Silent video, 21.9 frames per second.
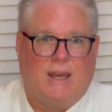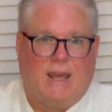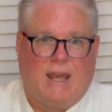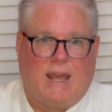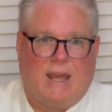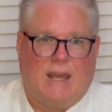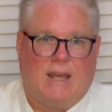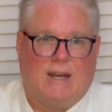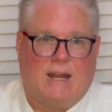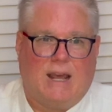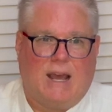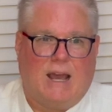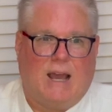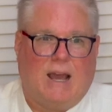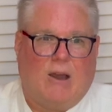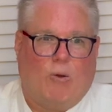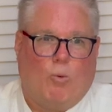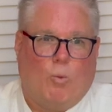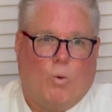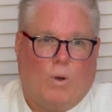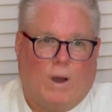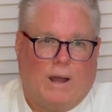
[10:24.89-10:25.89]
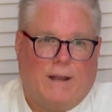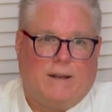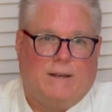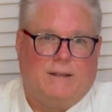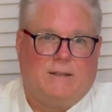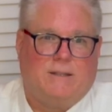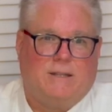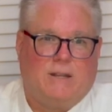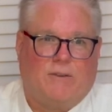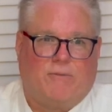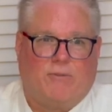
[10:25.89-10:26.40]
and
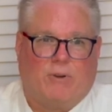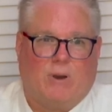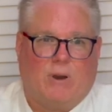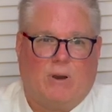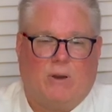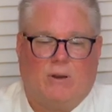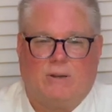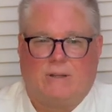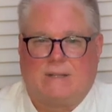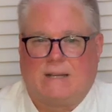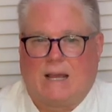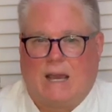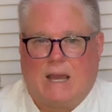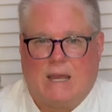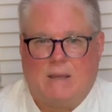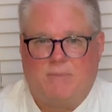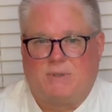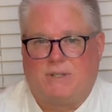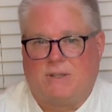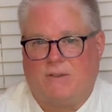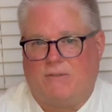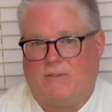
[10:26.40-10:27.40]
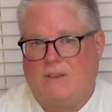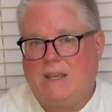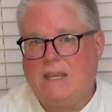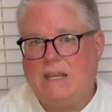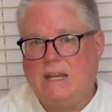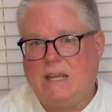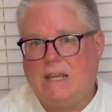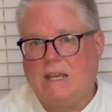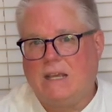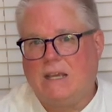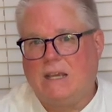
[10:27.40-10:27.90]
what different types of
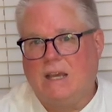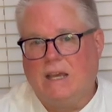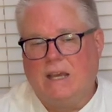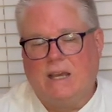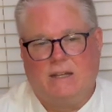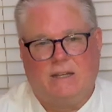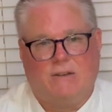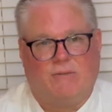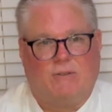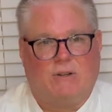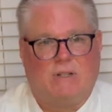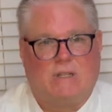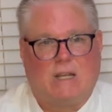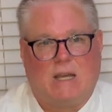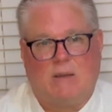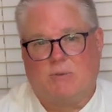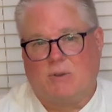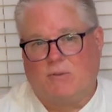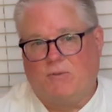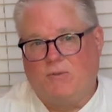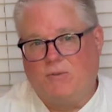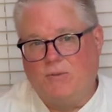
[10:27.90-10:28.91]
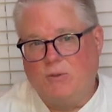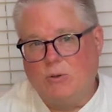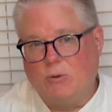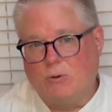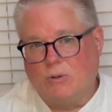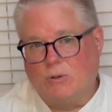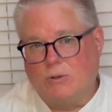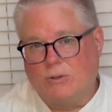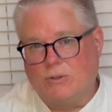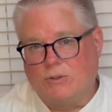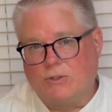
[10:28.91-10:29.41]
heating, different types of
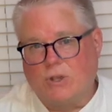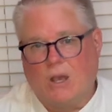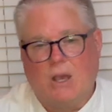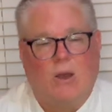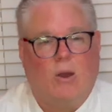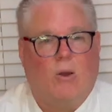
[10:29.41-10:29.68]
fuels,